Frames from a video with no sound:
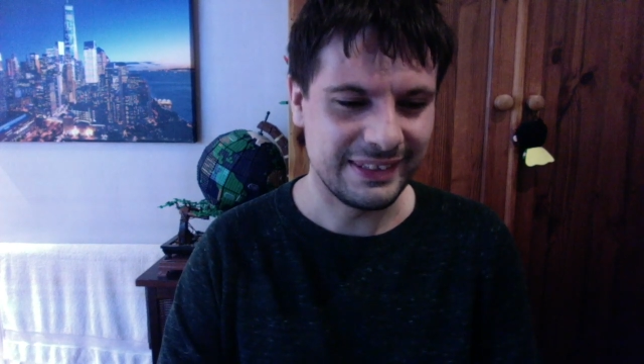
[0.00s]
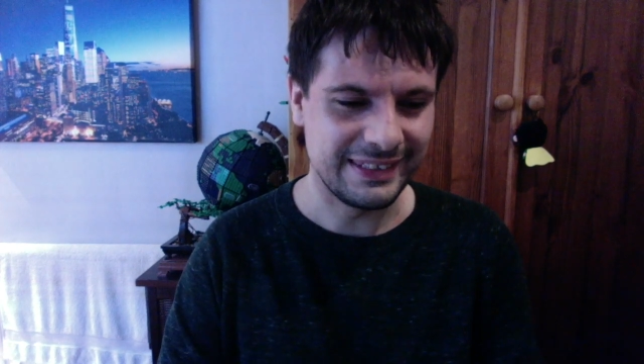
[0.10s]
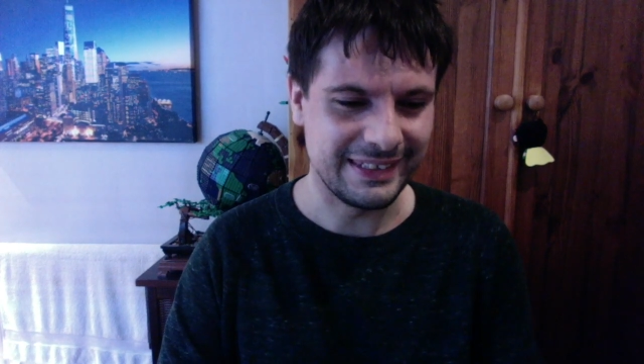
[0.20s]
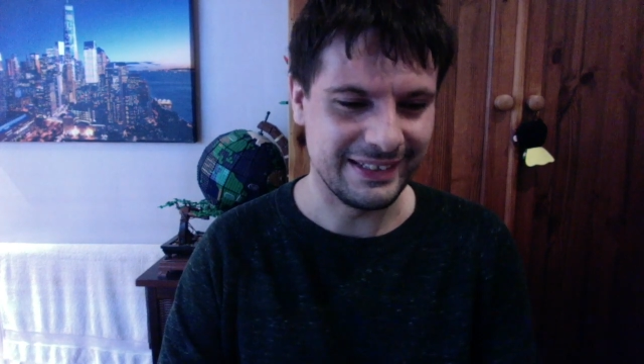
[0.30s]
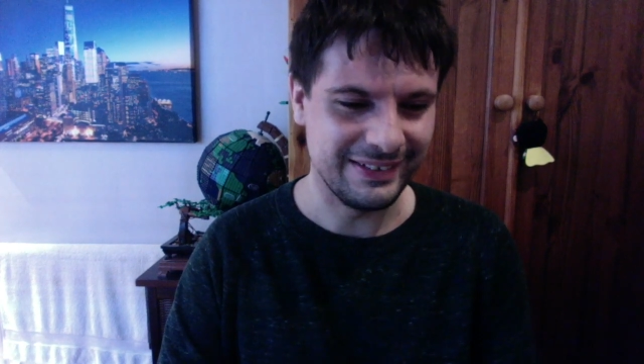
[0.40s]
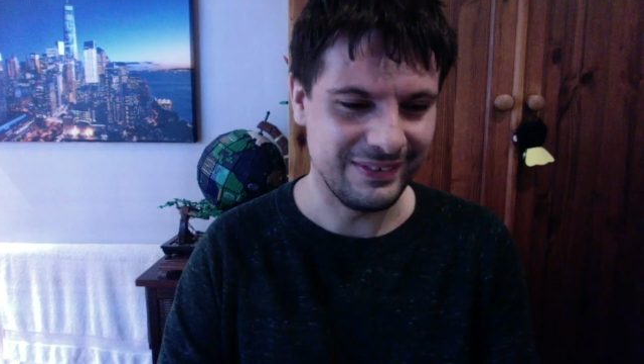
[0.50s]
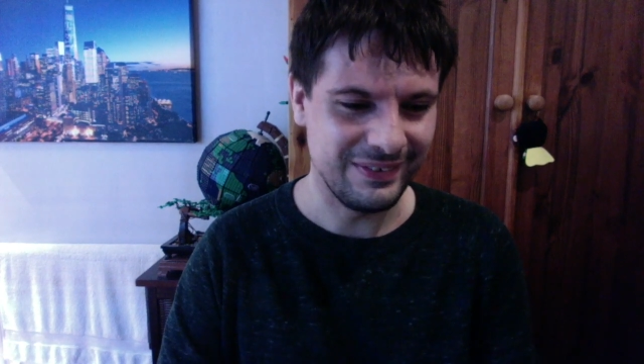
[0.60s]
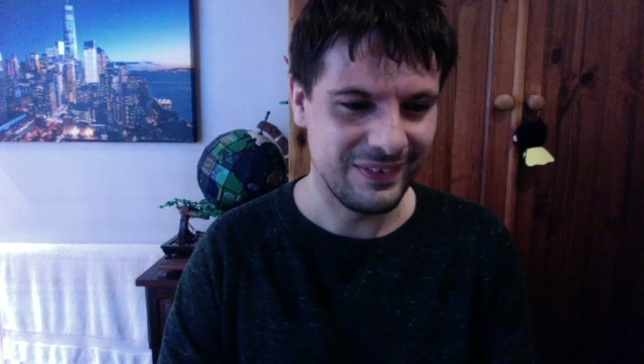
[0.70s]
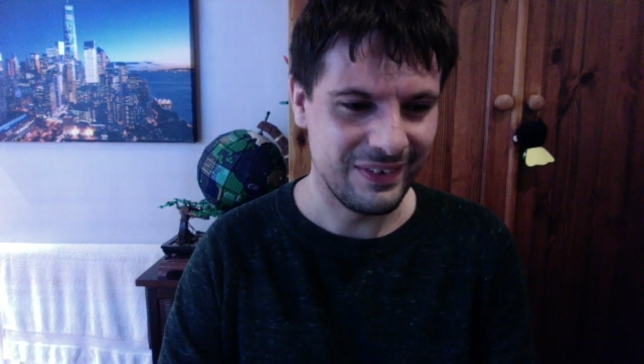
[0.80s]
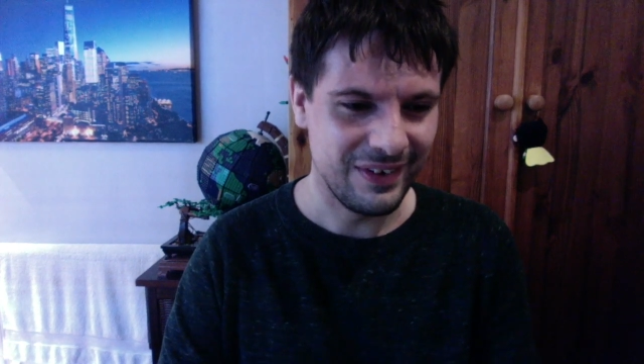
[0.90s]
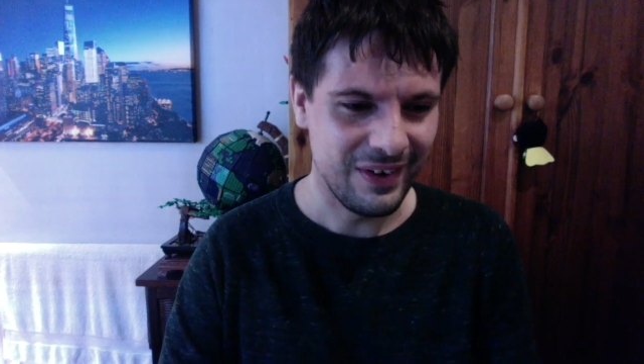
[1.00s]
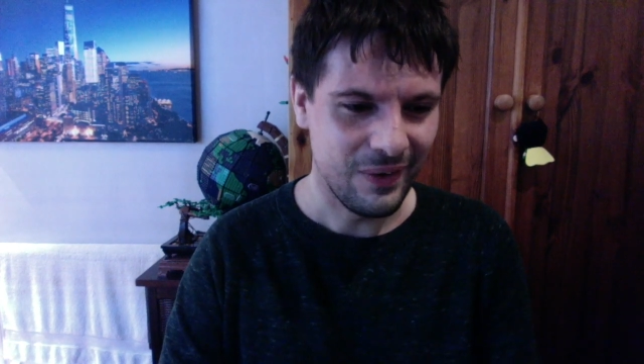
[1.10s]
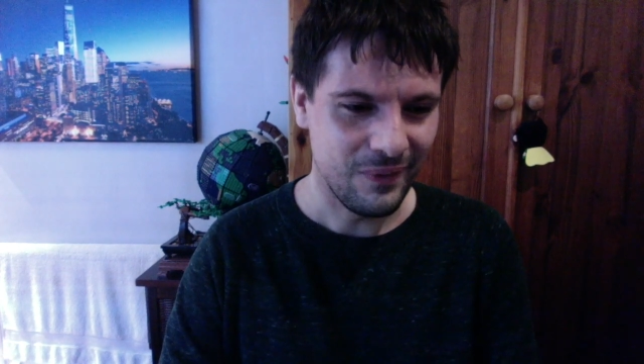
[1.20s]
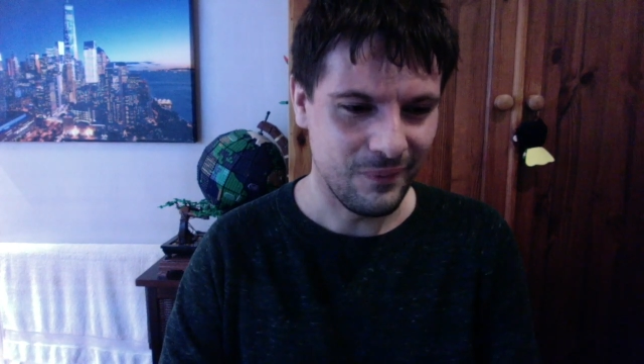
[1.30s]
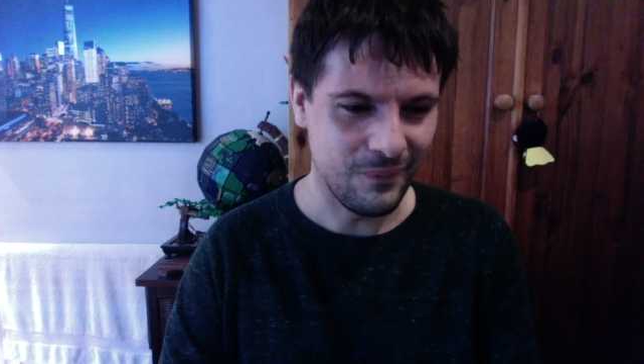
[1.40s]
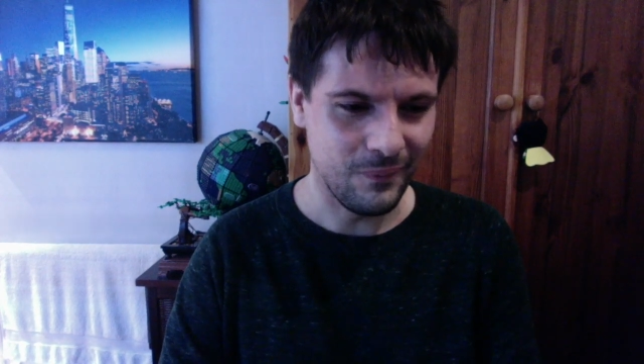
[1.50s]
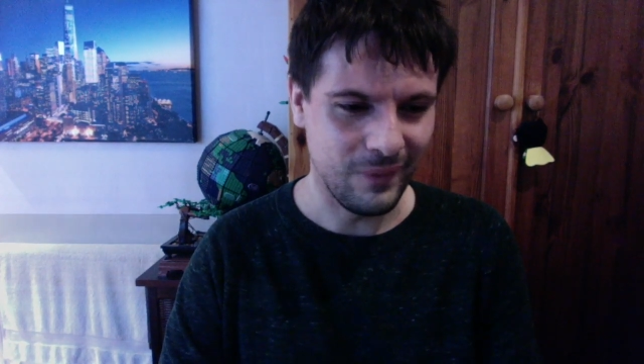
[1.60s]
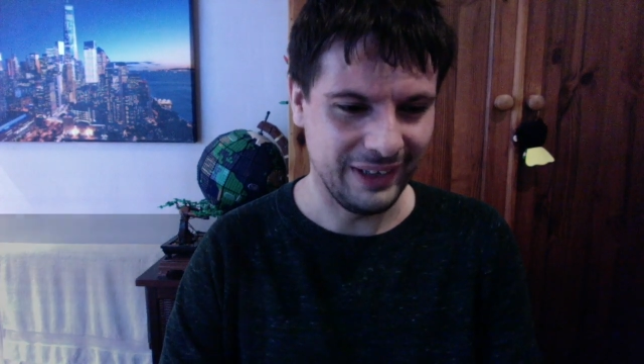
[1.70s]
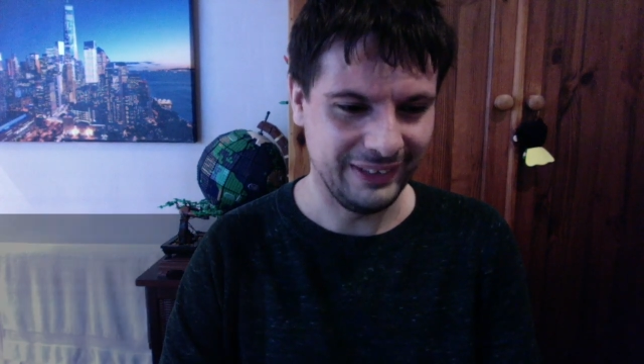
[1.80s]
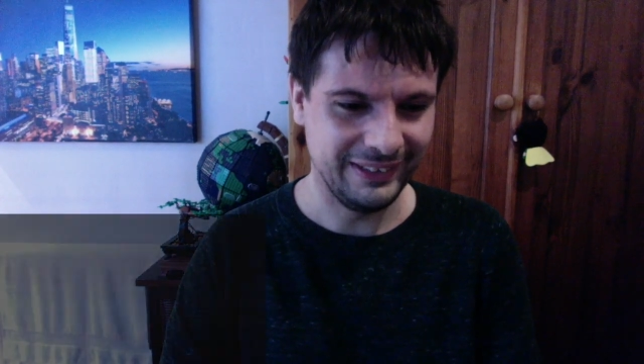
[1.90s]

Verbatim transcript: two, one.